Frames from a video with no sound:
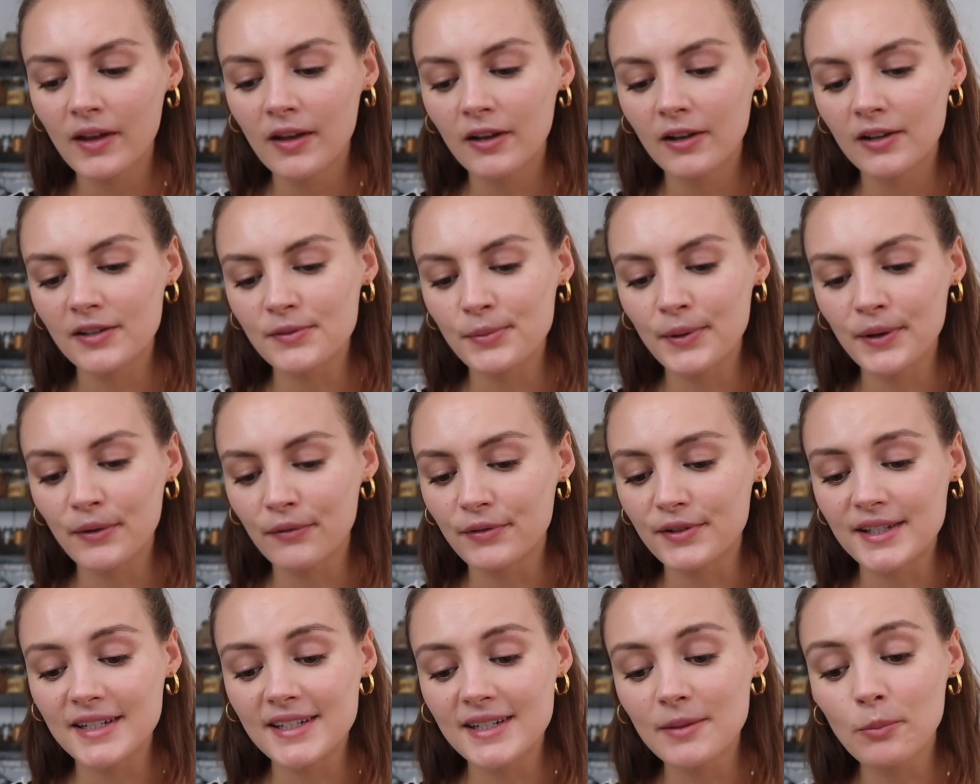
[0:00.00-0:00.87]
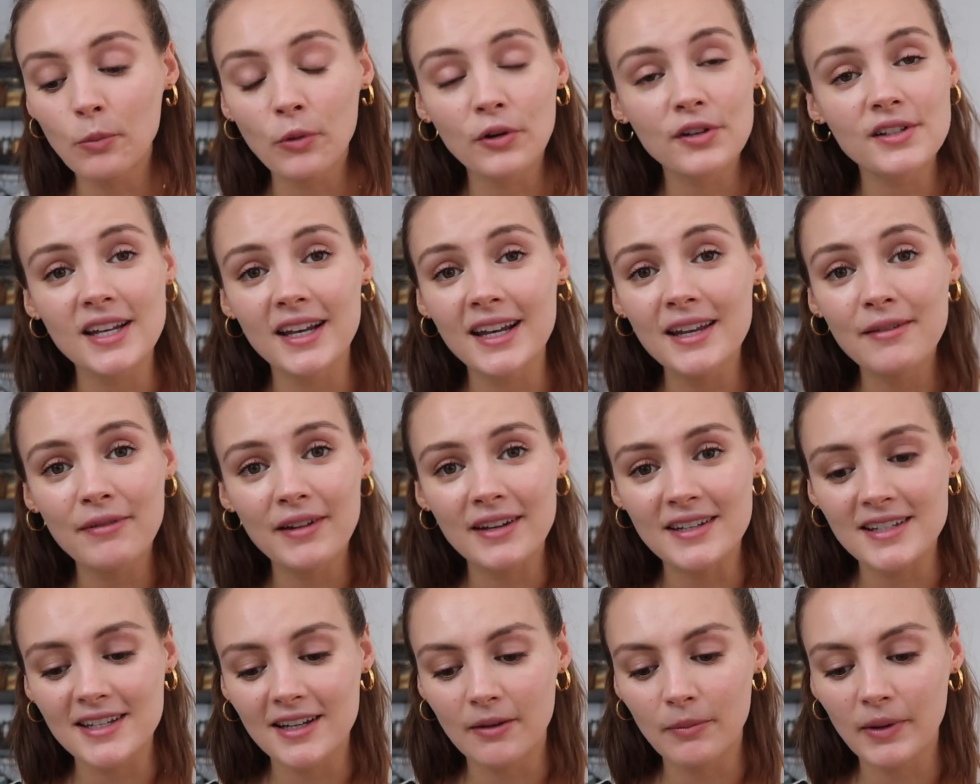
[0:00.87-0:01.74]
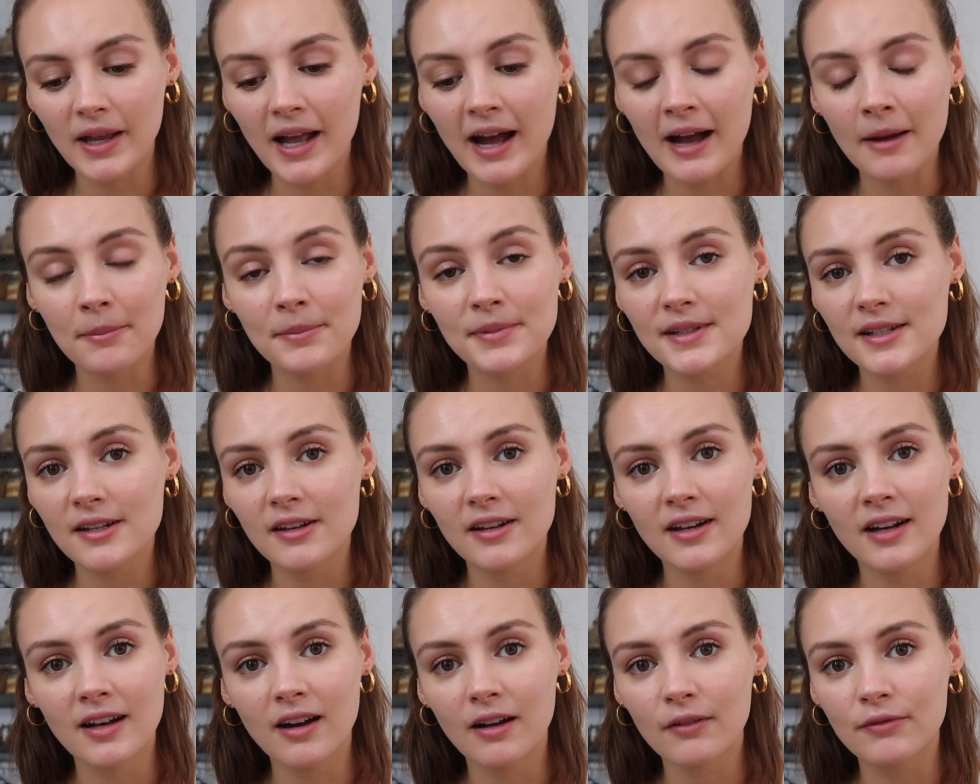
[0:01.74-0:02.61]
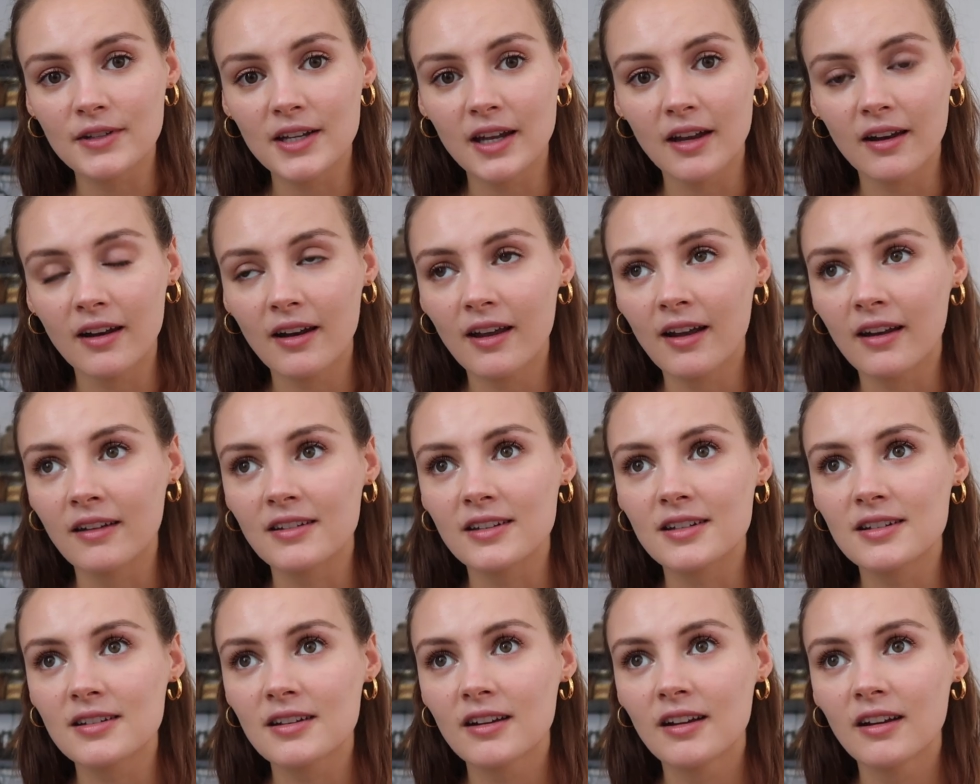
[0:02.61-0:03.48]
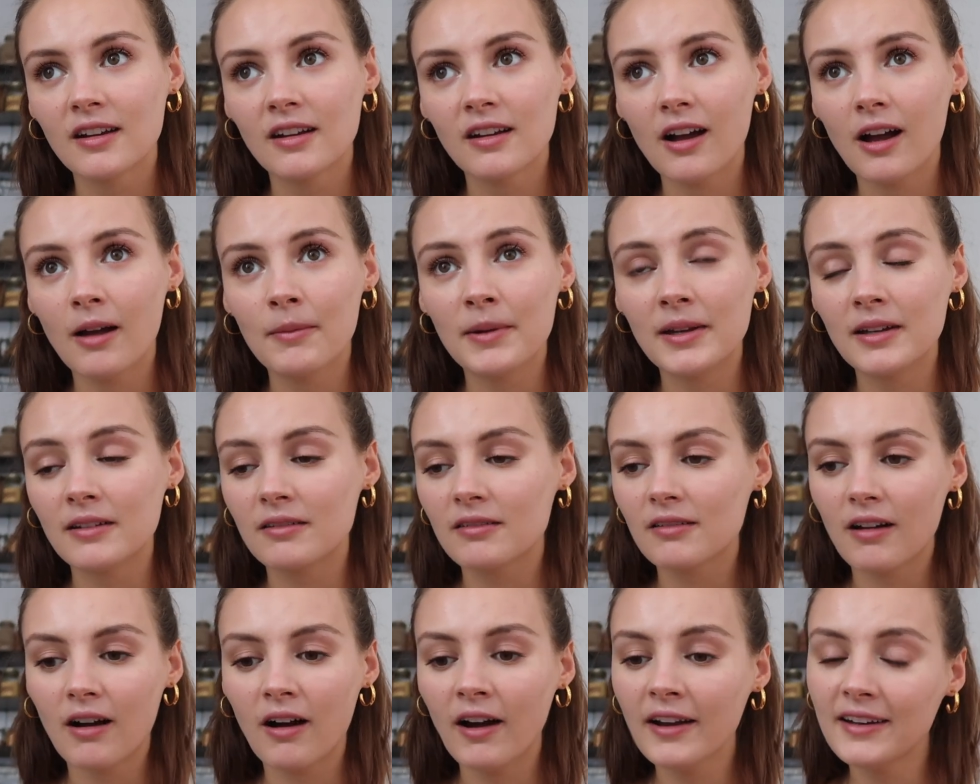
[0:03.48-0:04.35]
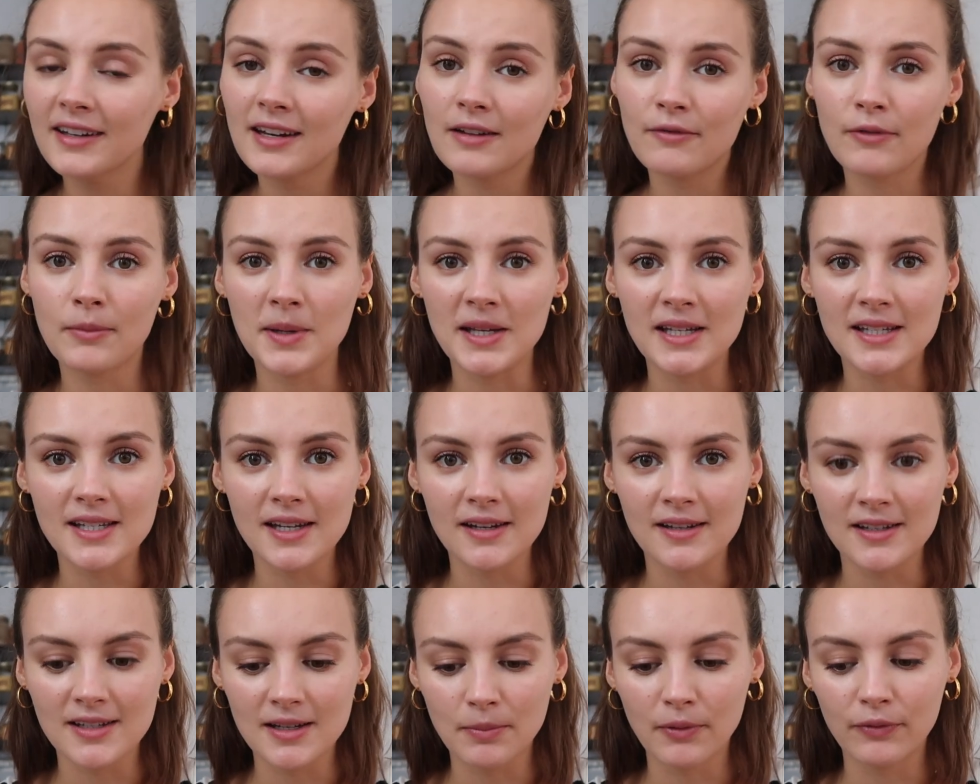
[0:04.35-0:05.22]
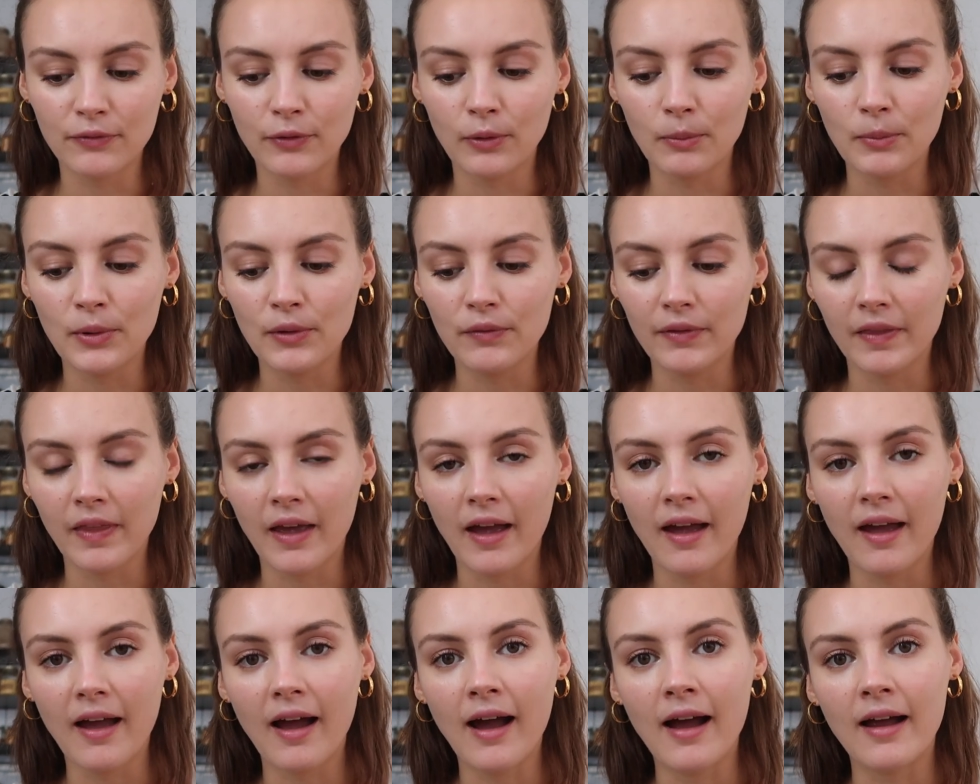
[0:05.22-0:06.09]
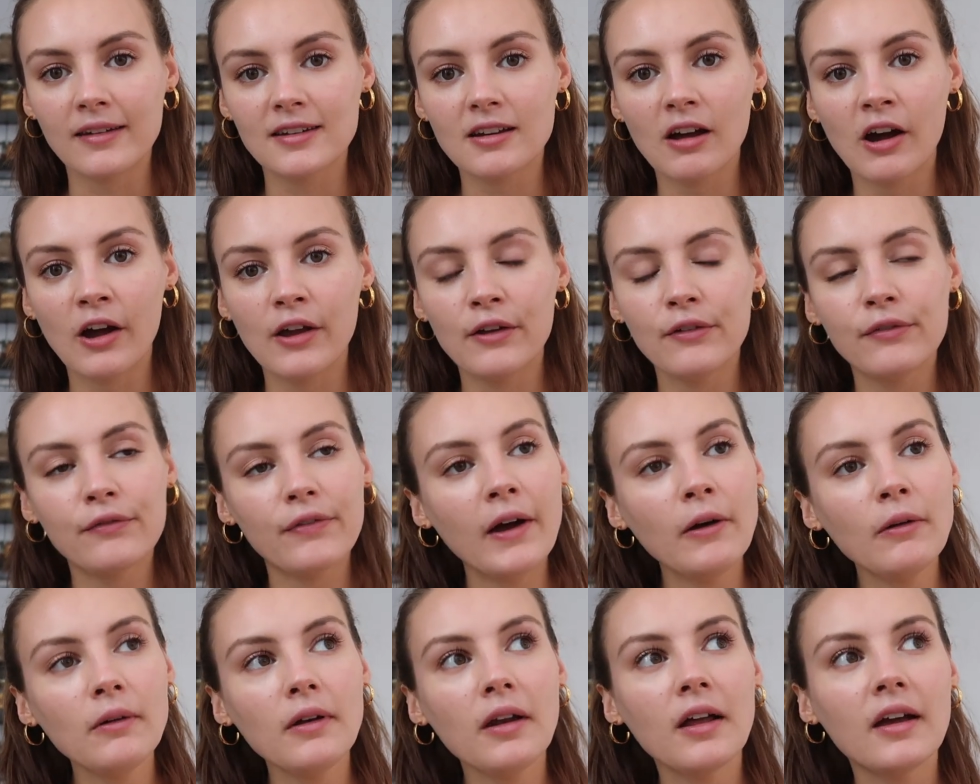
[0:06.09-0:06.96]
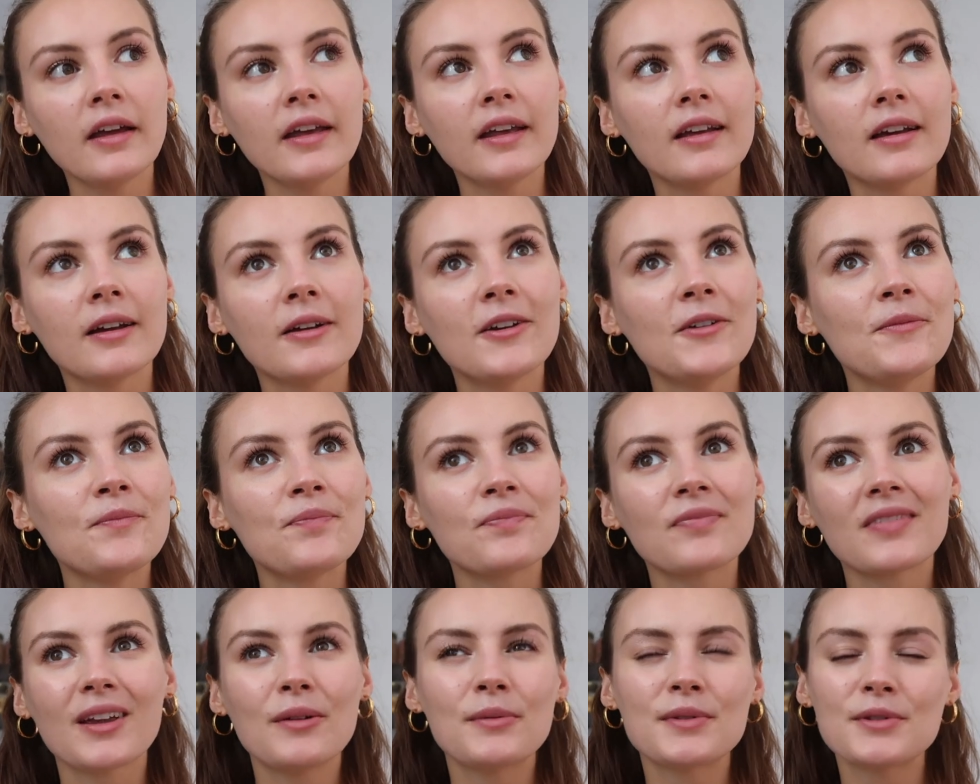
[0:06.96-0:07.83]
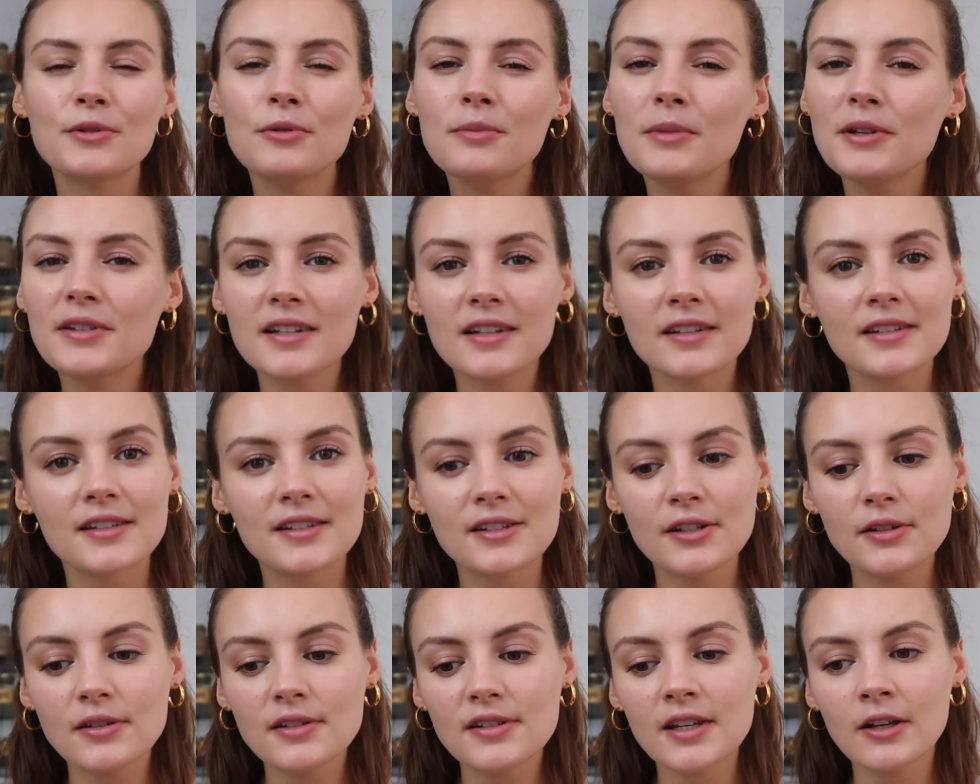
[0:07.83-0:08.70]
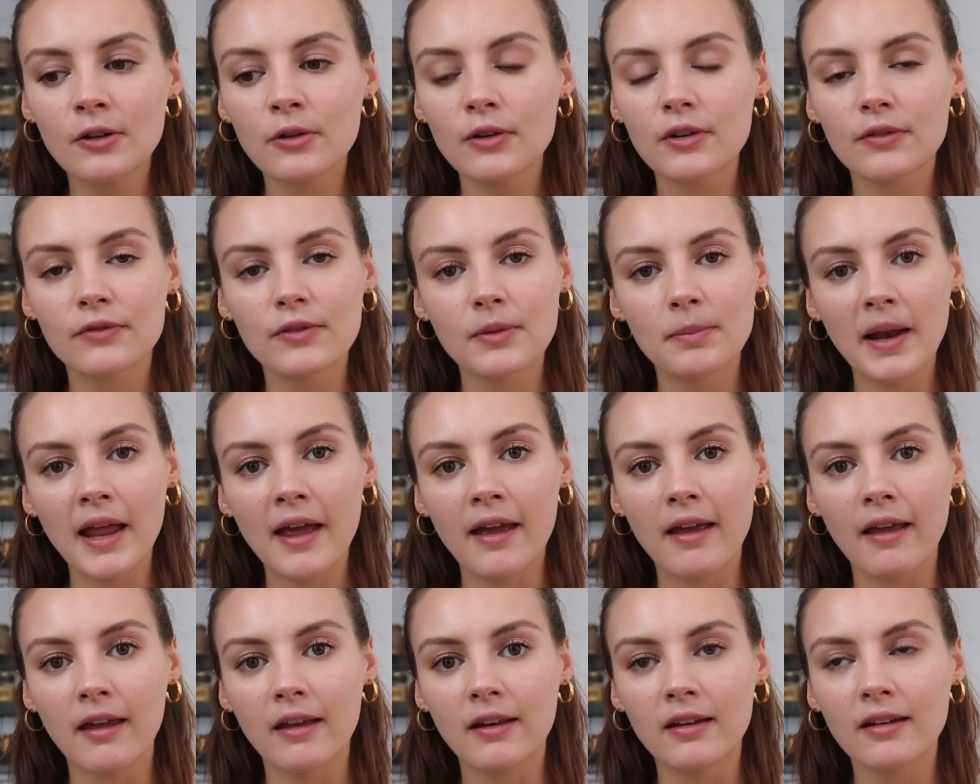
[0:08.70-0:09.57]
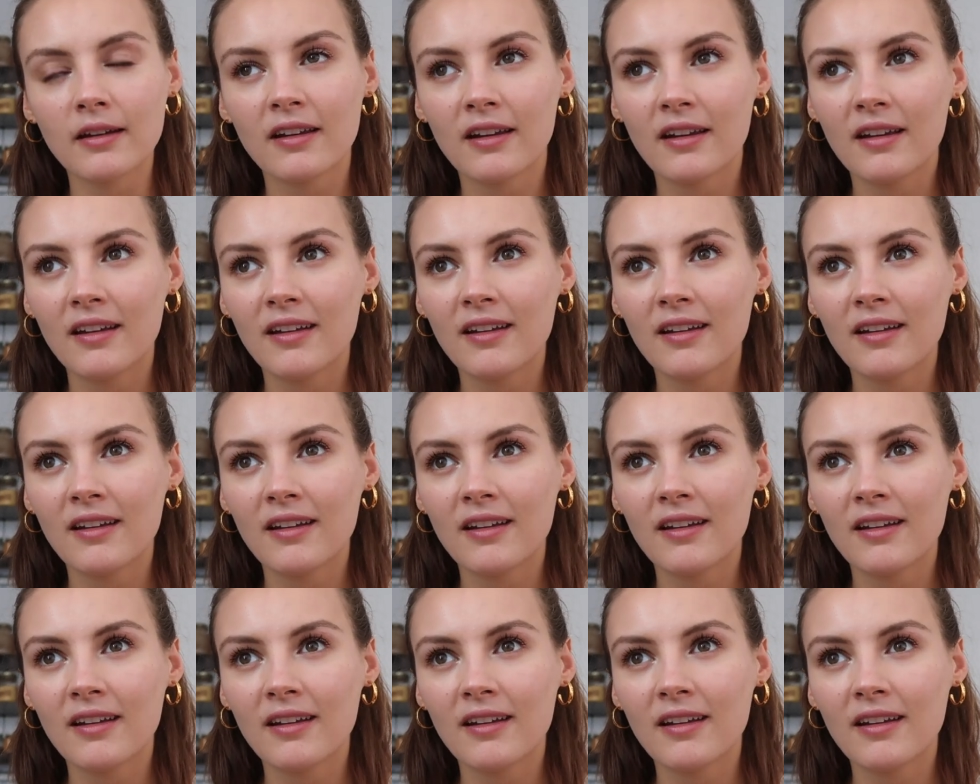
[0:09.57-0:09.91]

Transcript: because we obviously didn't want to leave India. We absolutely loved it, and I mean, I'd never been to India before moving there, and I felt like it was almost like as soon as I got off the plane,